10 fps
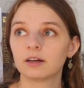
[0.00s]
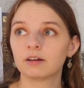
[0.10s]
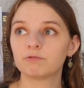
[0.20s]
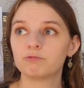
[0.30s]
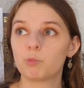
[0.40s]

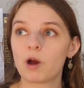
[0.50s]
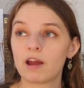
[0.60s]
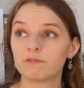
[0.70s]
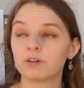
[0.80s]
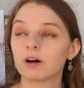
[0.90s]

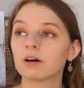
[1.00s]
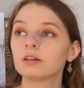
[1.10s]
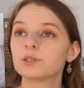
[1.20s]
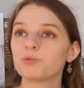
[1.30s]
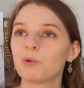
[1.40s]

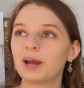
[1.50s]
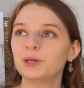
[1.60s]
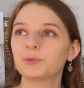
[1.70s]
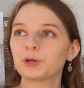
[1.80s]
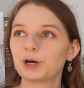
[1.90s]
Regardless of where you
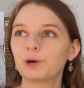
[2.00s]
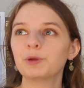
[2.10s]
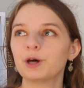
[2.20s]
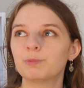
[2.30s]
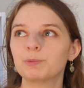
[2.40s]
want to go with
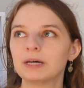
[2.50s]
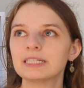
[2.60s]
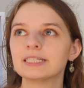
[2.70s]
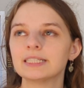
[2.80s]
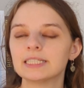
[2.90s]
herbal
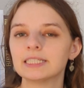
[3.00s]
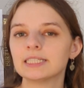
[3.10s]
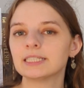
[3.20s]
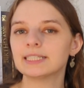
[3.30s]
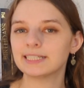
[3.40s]
medicine,
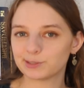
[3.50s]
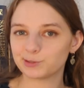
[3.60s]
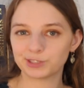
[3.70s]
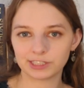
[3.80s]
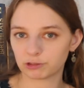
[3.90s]
this
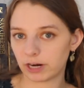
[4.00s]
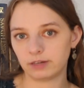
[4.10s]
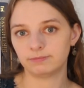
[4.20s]
course is great.